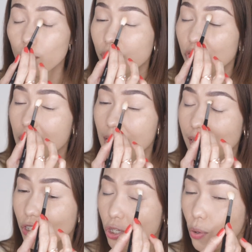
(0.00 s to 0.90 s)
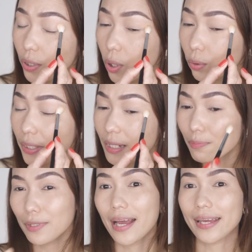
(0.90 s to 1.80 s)
What she does is she will only
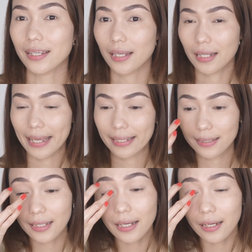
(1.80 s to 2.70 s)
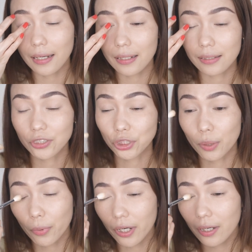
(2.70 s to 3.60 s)
apply like
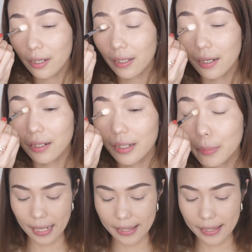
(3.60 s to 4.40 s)
shimmer here.